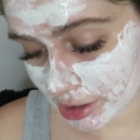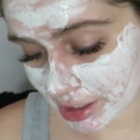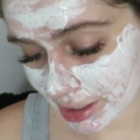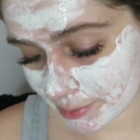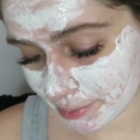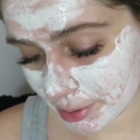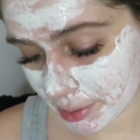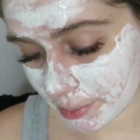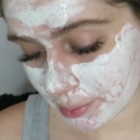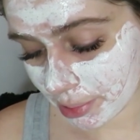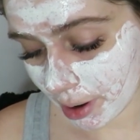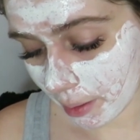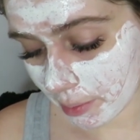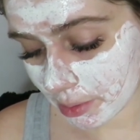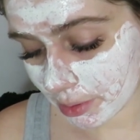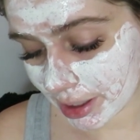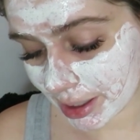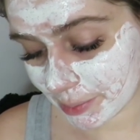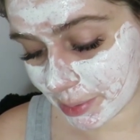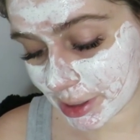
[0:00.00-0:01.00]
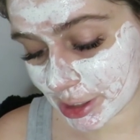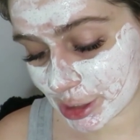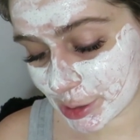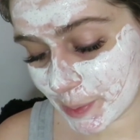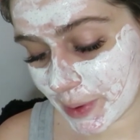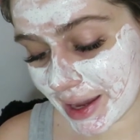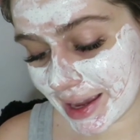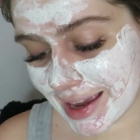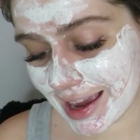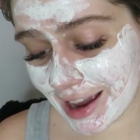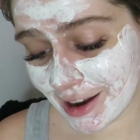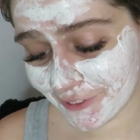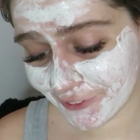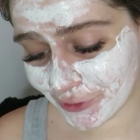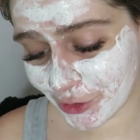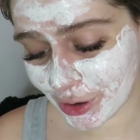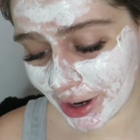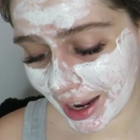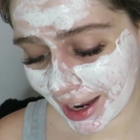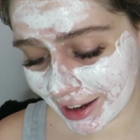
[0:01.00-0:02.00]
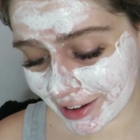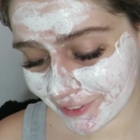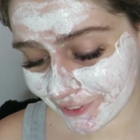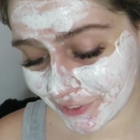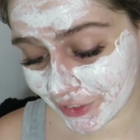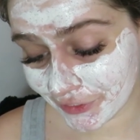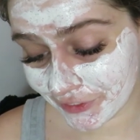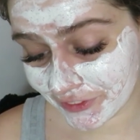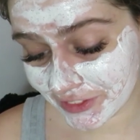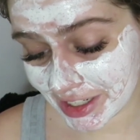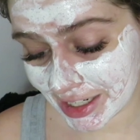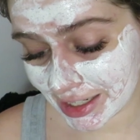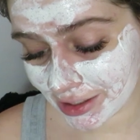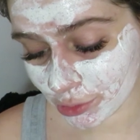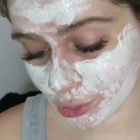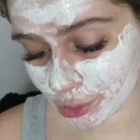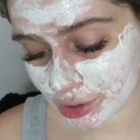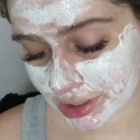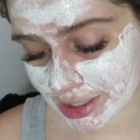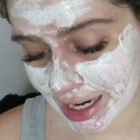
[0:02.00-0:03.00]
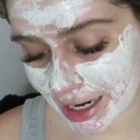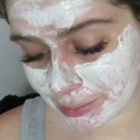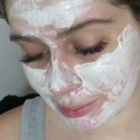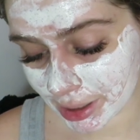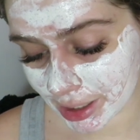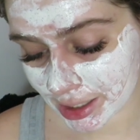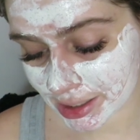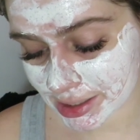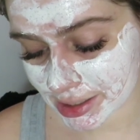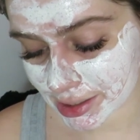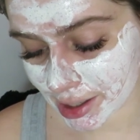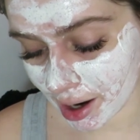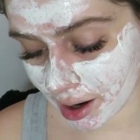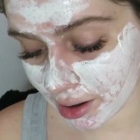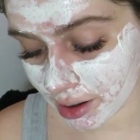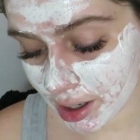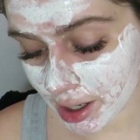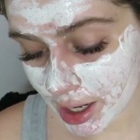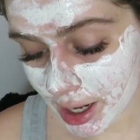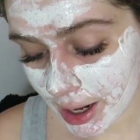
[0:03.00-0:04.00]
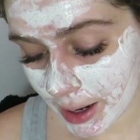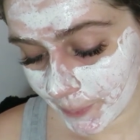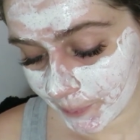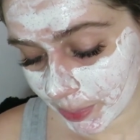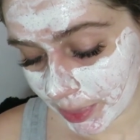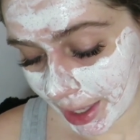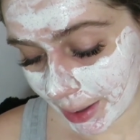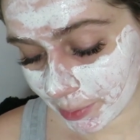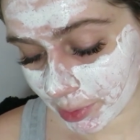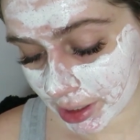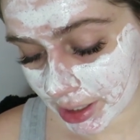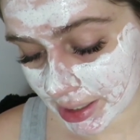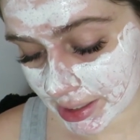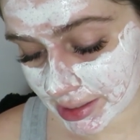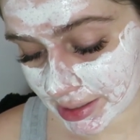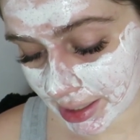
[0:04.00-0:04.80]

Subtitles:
because I've probably been speaking for like 15 or 10 minutes now. I'm going to